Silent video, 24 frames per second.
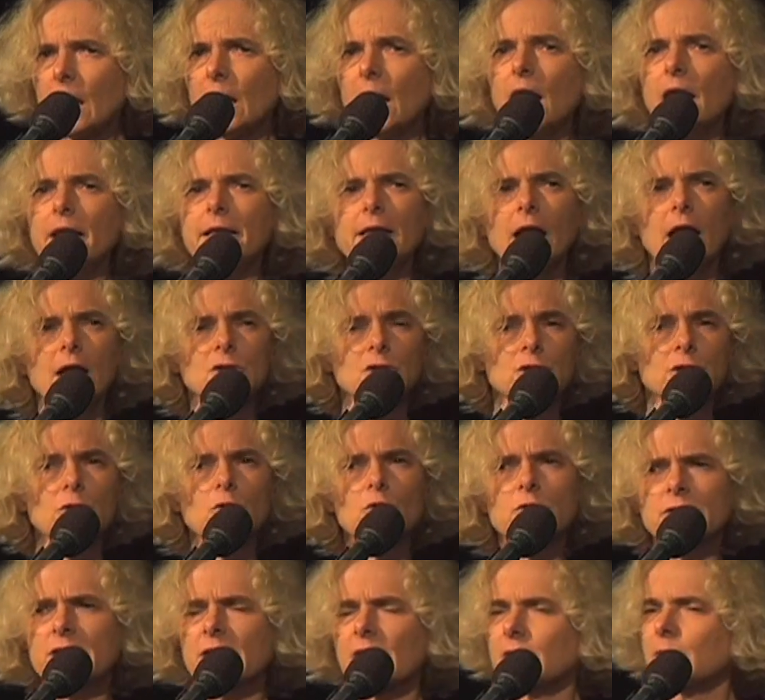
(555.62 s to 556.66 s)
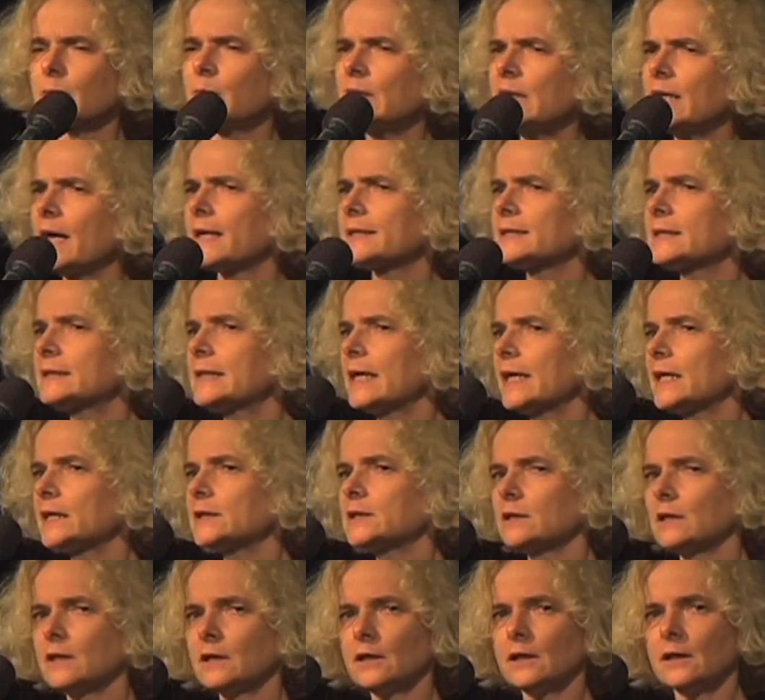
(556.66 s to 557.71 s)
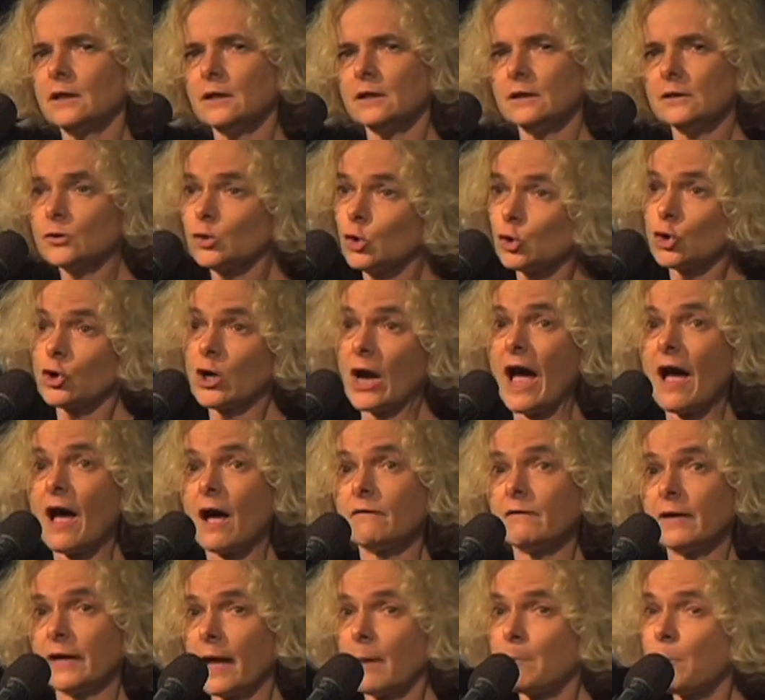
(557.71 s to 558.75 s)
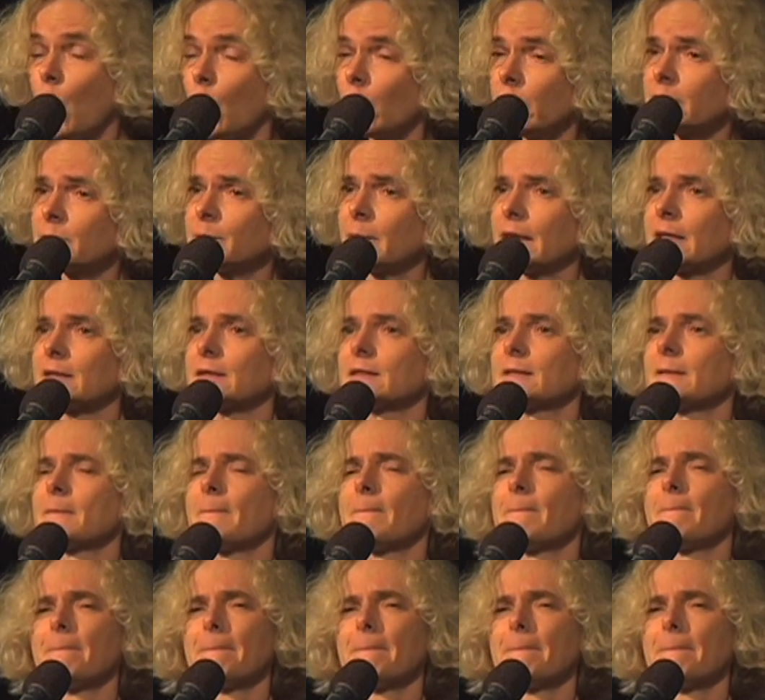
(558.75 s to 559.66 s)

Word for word: And, and she looks at me and says, do you have an appointment?